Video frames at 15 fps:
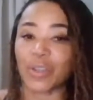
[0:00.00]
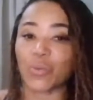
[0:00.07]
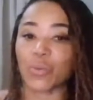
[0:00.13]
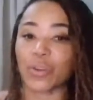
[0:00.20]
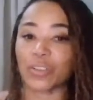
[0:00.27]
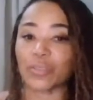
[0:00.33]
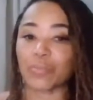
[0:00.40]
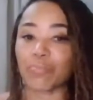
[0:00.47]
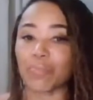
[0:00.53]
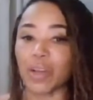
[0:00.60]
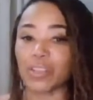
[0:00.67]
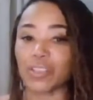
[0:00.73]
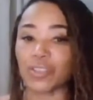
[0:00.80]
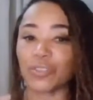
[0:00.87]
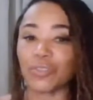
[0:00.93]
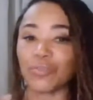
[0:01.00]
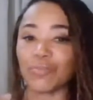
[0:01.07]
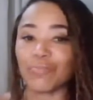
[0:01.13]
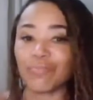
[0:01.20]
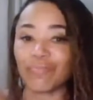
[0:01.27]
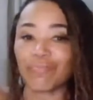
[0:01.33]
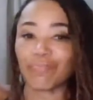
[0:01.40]
Whereas
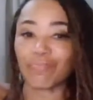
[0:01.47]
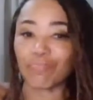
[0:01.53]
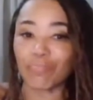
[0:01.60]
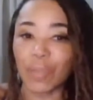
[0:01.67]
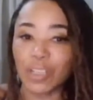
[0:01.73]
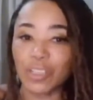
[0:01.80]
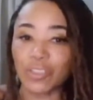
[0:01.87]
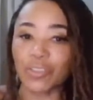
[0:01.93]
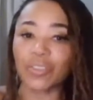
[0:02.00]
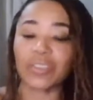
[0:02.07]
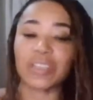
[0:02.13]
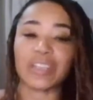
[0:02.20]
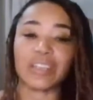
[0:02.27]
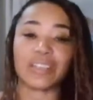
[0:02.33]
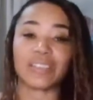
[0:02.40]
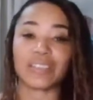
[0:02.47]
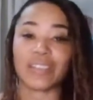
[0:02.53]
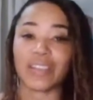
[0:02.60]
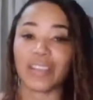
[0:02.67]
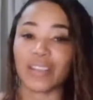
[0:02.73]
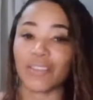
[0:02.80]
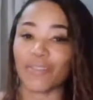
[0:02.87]
muscle needs
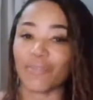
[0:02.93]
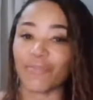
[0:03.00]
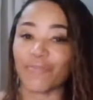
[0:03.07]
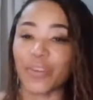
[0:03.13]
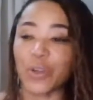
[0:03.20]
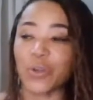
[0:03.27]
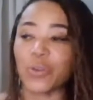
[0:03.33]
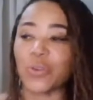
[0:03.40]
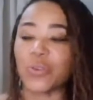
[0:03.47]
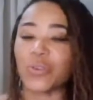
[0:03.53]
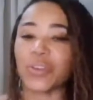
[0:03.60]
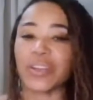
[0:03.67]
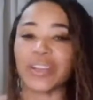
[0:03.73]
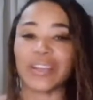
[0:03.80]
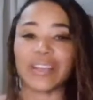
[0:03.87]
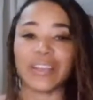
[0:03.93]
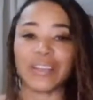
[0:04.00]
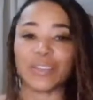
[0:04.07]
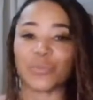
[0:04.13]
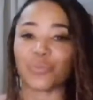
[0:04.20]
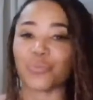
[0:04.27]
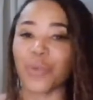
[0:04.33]
food. It
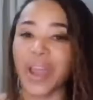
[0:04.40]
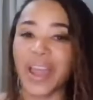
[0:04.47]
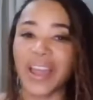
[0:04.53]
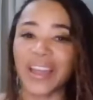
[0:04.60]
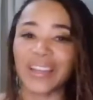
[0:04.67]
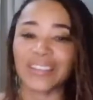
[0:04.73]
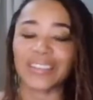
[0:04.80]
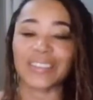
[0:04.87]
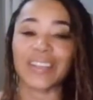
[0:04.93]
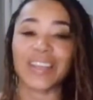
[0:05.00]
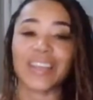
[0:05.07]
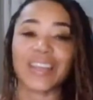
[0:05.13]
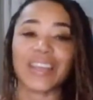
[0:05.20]
needs rest.